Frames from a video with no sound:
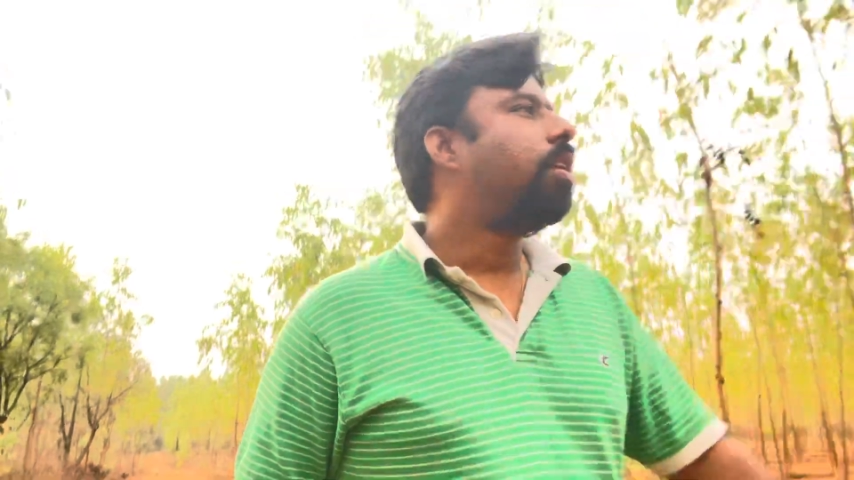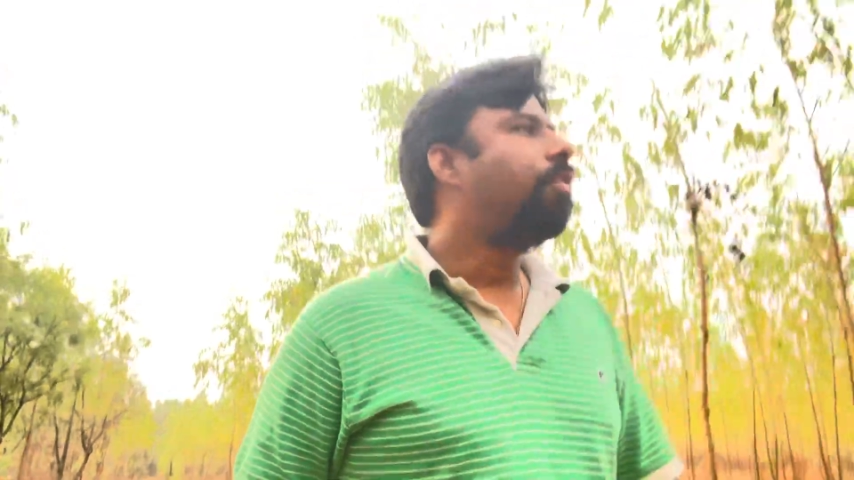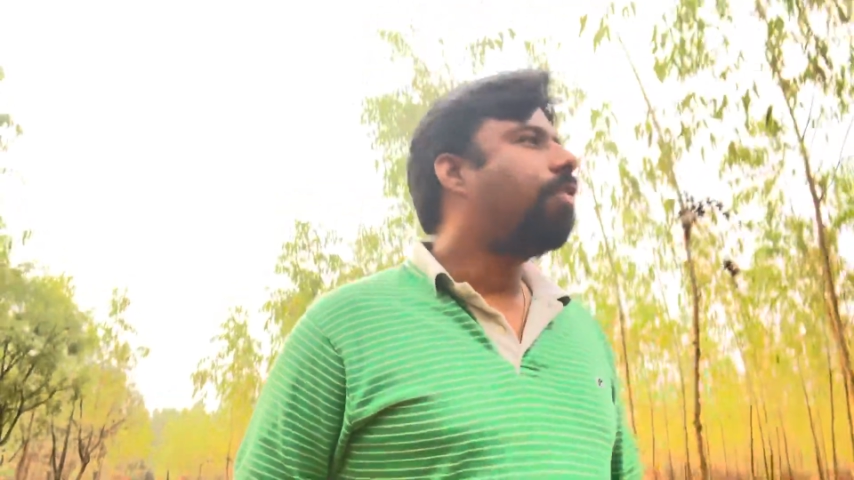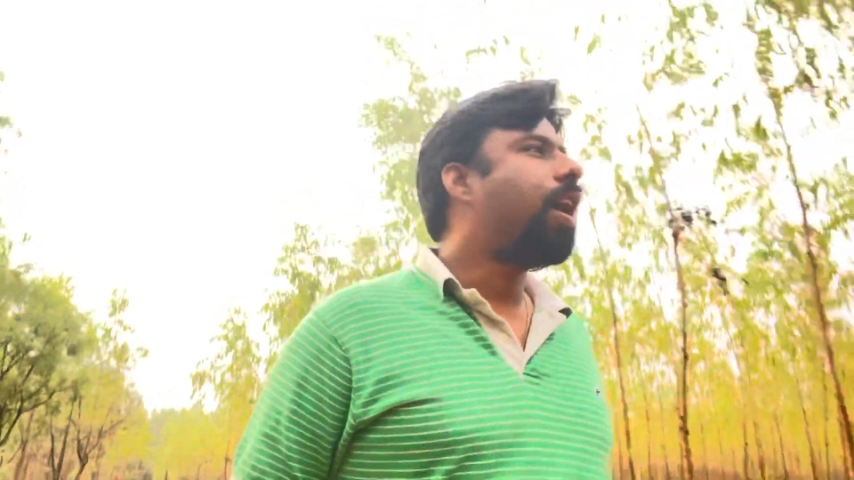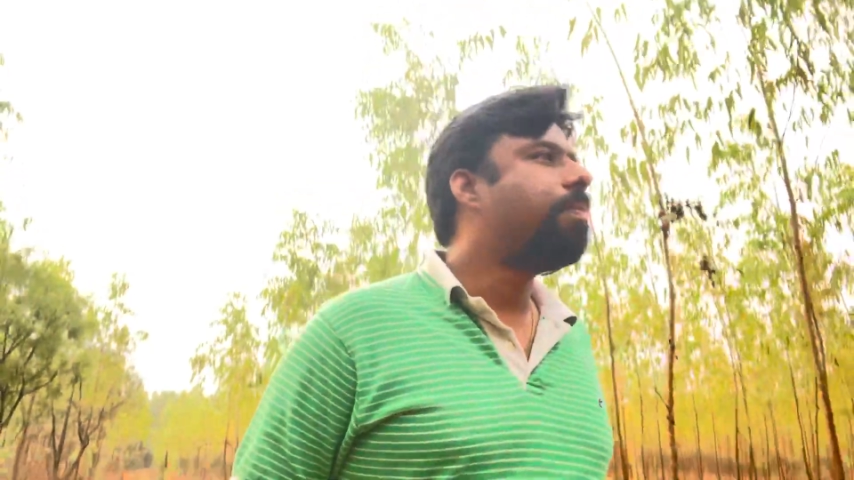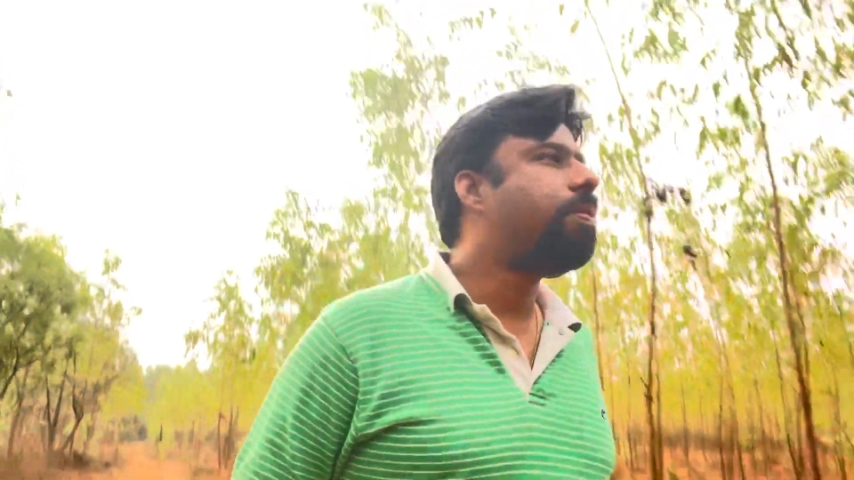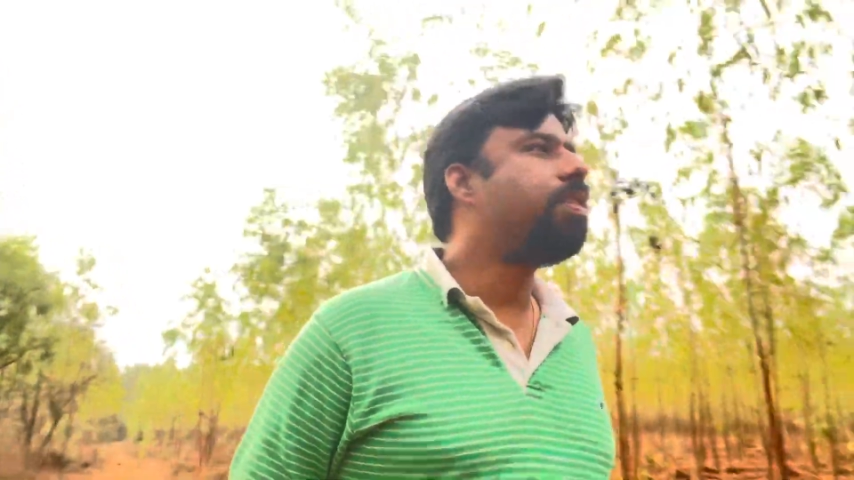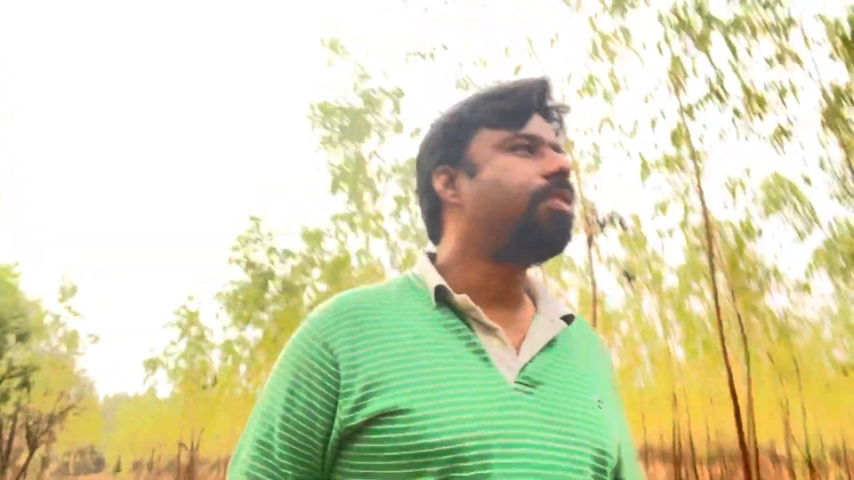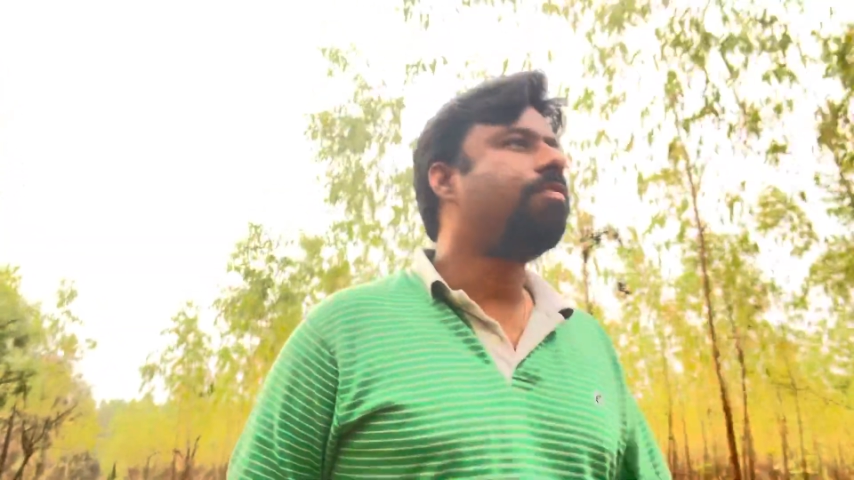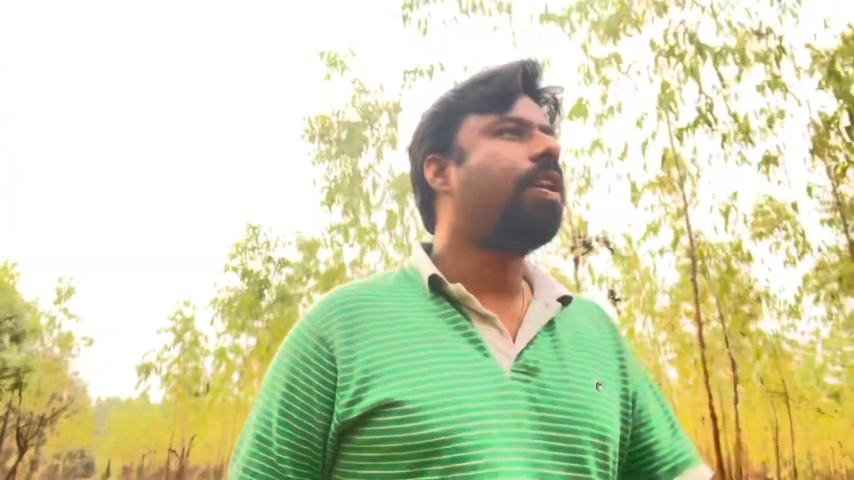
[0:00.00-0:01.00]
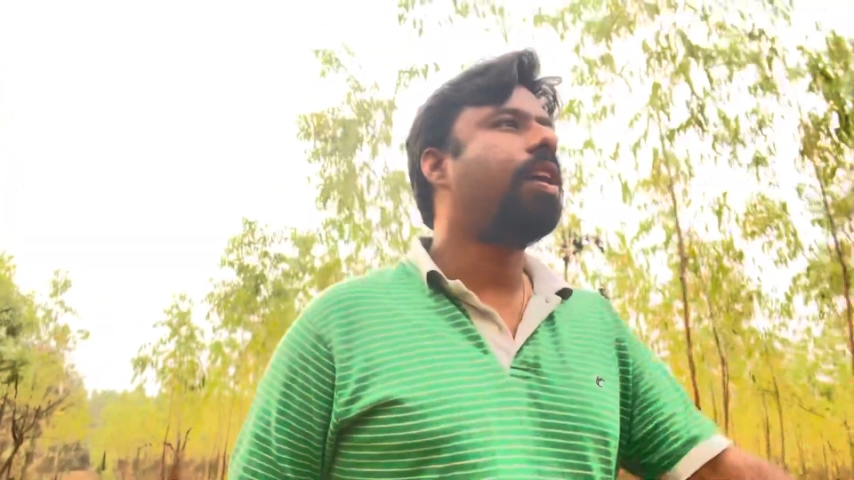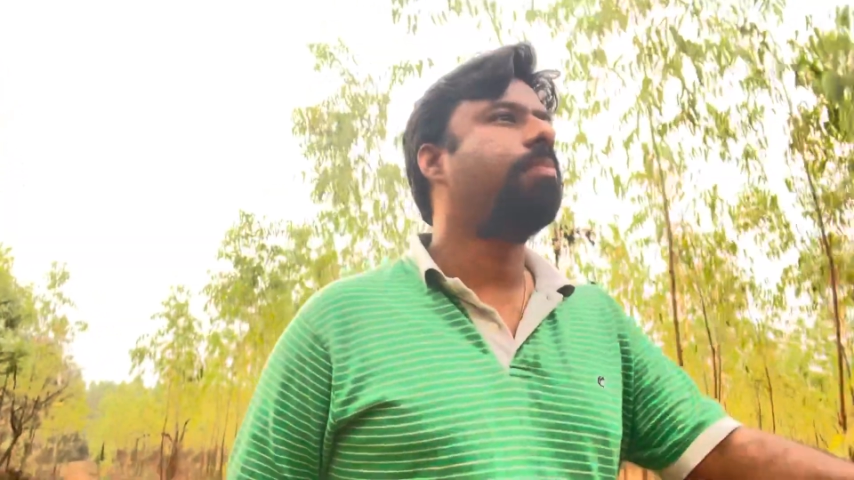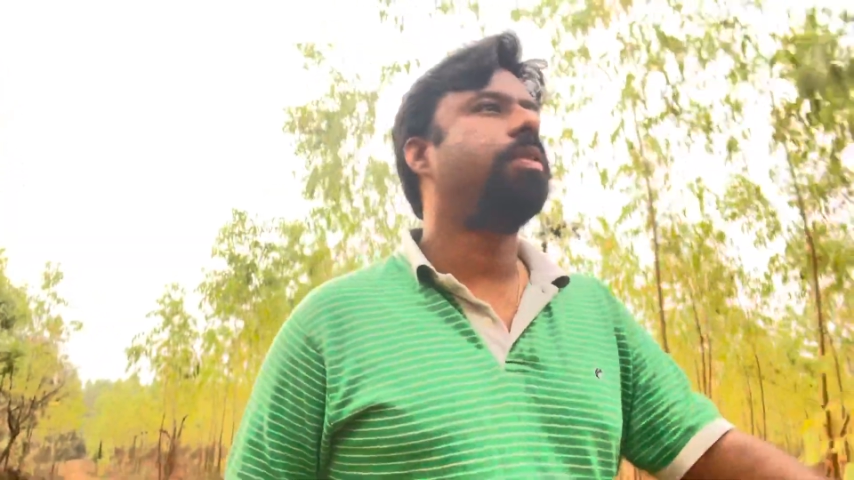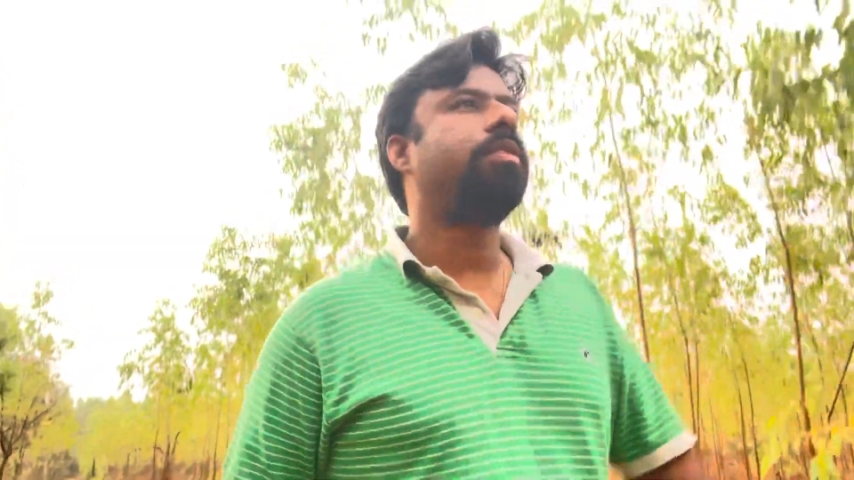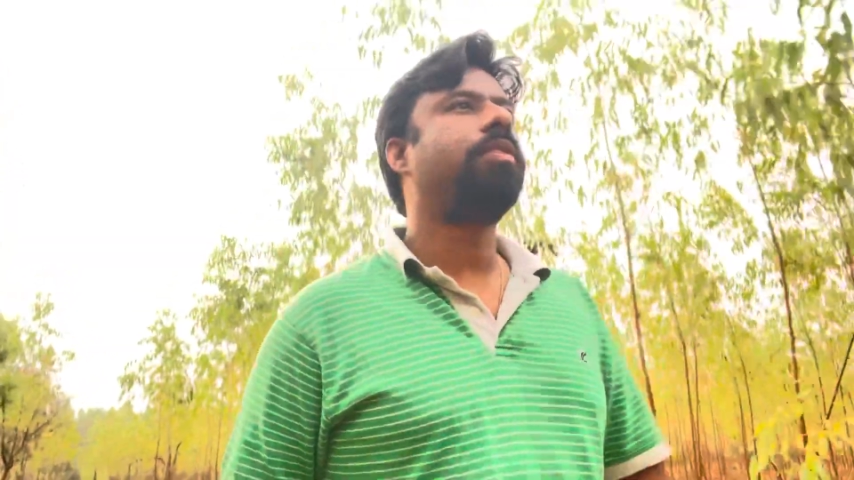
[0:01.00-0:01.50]
vibrant
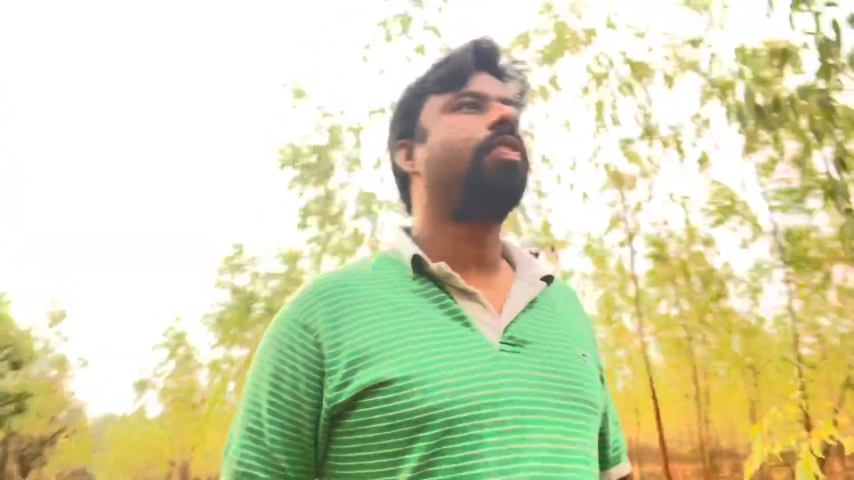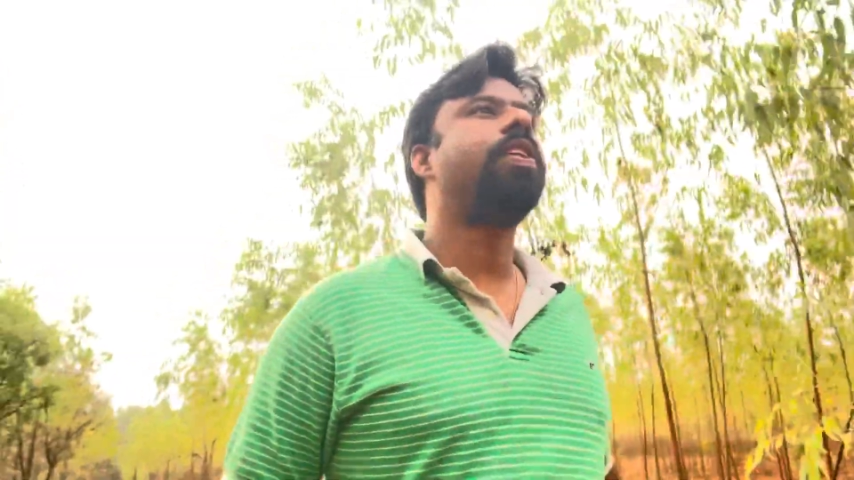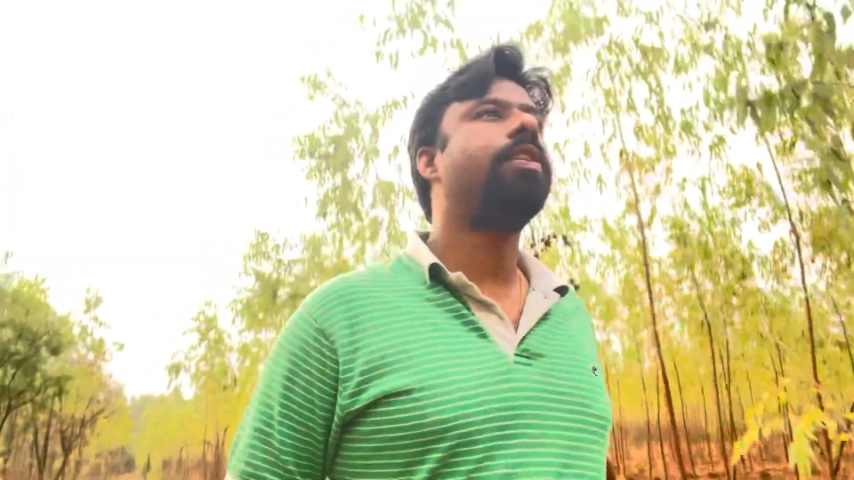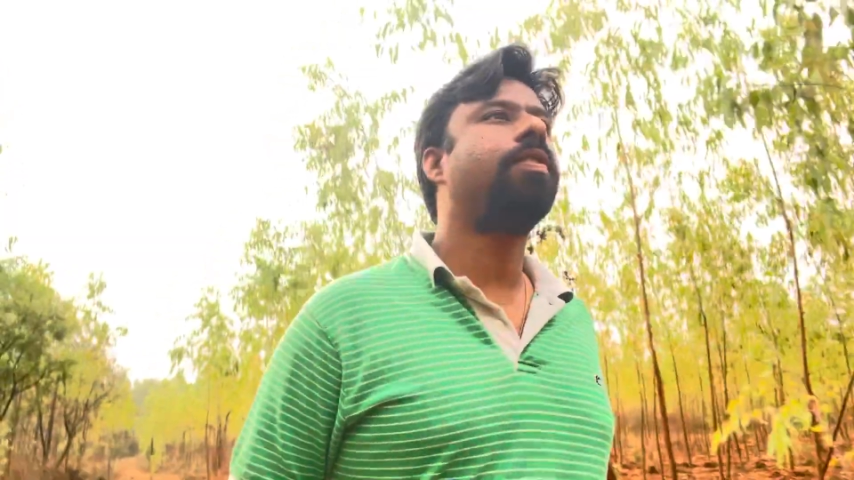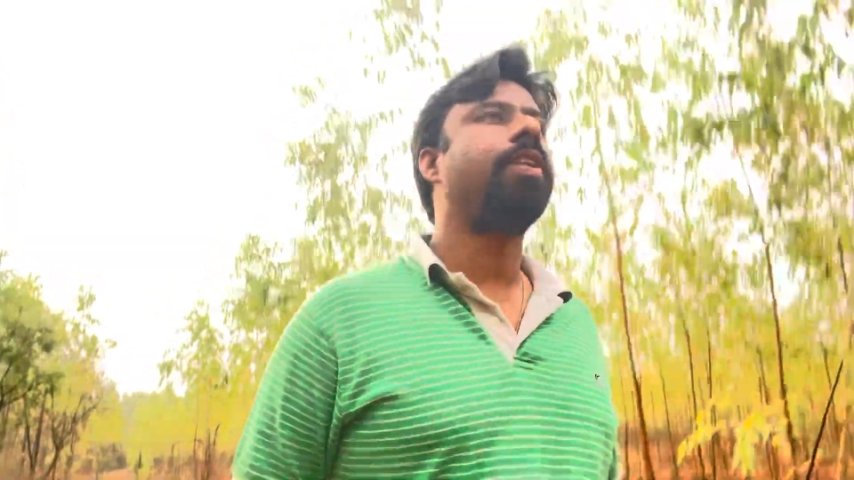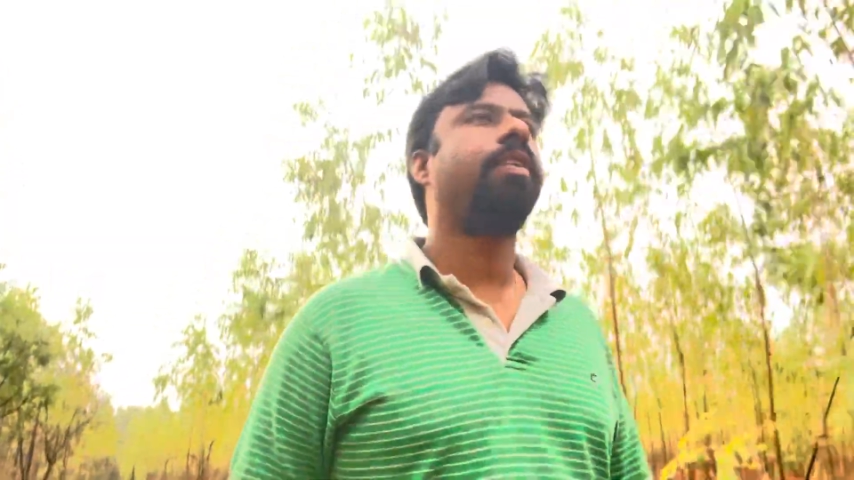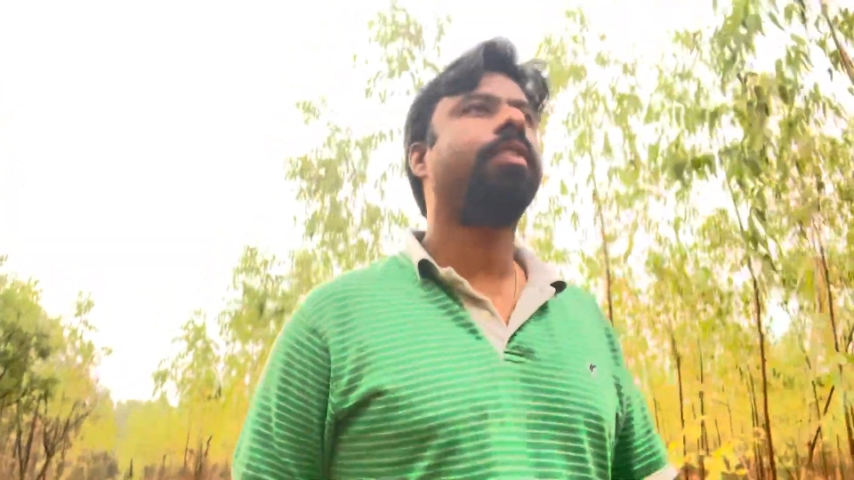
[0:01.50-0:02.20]
environments, greenery.